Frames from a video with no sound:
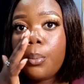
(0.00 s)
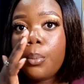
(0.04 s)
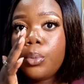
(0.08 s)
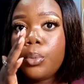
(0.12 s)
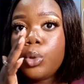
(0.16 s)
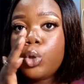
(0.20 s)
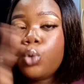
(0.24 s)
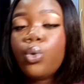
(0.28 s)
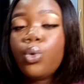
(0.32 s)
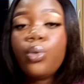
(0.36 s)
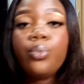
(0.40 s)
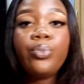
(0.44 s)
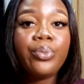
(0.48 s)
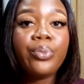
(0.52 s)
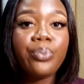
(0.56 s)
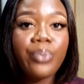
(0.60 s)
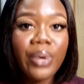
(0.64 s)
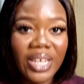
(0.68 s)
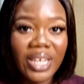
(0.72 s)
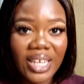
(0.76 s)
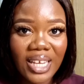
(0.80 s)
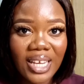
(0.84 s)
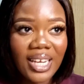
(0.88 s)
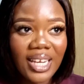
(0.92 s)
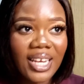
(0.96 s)
You won't be
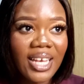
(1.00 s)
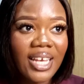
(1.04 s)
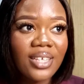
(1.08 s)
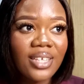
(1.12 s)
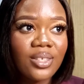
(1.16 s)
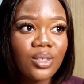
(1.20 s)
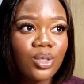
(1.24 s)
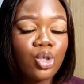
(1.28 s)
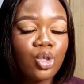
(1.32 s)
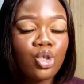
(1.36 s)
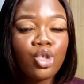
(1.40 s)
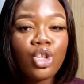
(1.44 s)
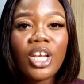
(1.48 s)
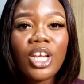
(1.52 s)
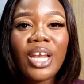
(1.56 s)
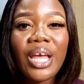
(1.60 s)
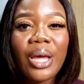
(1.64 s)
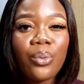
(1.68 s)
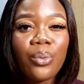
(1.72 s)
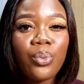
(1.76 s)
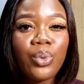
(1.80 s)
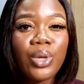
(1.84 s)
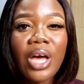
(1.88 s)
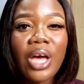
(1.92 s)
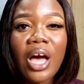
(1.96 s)
penalized. It's not
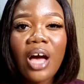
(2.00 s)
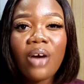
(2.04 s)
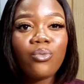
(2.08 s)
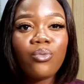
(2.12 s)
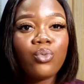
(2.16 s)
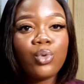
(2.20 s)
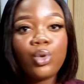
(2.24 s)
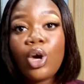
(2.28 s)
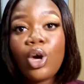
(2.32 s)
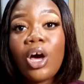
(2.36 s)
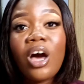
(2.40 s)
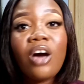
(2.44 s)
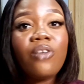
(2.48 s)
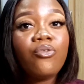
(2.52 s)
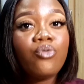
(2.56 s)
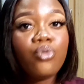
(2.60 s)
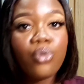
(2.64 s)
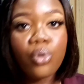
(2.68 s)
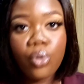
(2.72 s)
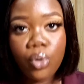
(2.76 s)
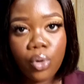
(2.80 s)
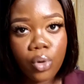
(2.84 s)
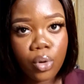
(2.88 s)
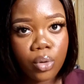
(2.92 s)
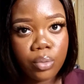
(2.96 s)
like we don't have
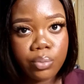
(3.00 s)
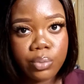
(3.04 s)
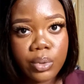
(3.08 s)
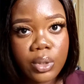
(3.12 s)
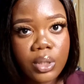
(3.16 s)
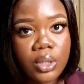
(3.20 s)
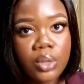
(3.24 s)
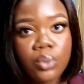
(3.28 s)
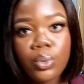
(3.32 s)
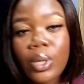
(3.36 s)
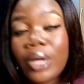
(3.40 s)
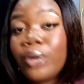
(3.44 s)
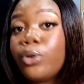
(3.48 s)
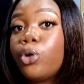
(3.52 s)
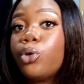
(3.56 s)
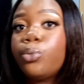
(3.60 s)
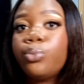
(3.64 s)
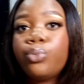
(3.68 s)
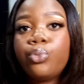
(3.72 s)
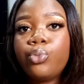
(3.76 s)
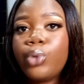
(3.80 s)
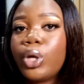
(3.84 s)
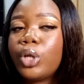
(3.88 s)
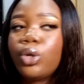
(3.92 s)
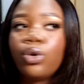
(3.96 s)
roll call, please. We're
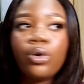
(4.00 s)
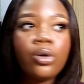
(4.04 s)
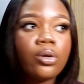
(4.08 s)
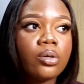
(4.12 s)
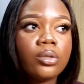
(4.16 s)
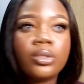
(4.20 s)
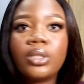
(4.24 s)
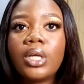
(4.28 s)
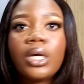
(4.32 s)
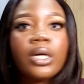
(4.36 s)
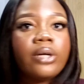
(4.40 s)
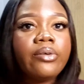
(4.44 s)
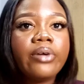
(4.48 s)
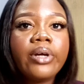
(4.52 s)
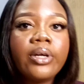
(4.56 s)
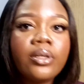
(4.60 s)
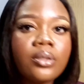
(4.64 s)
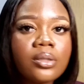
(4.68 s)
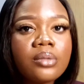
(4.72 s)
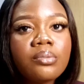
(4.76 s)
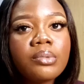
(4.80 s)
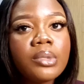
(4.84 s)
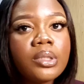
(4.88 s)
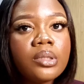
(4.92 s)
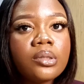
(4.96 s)
not
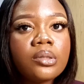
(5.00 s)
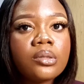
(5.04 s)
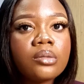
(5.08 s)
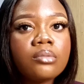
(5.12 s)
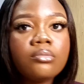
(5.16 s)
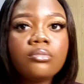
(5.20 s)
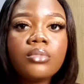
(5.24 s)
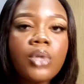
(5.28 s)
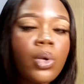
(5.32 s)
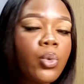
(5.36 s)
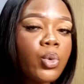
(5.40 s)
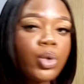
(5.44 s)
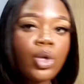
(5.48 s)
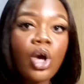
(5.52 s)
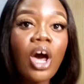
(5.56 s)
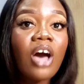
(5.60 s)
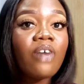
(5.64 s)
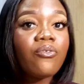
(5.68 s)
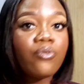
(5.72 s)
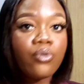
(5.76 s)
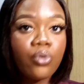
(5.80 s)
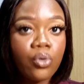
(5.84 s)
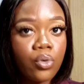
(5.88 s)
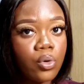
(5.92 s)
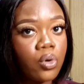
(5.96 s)
undergrads, please. We don't
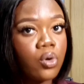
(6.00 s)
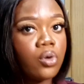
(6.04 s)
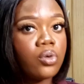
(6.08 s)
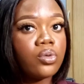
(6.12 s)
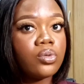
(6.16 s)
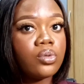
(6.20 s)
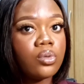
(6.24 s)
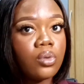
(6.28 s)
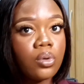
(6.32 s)
have roll calls,